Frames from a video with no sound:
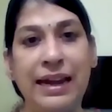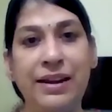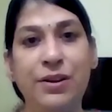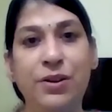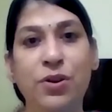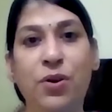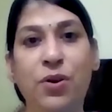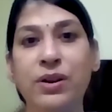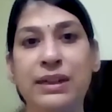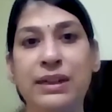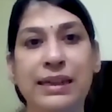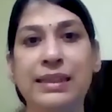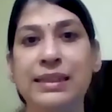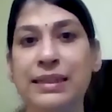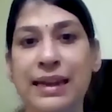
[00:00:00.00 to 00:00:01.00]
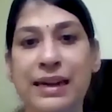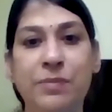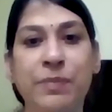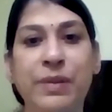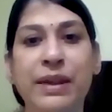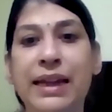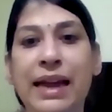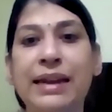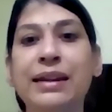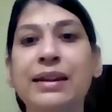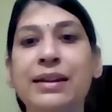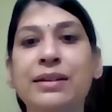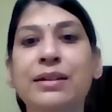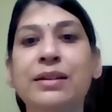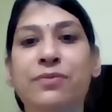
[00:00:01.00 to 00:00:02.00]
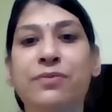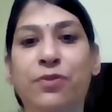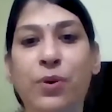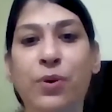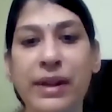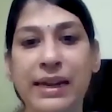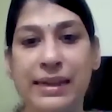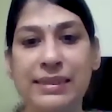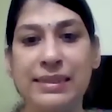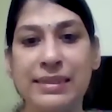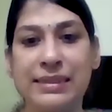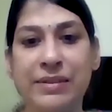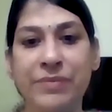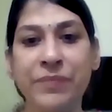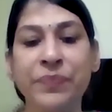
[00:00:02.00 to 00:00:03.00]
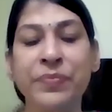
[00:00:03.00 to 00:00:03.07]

and not in that mechanical voice,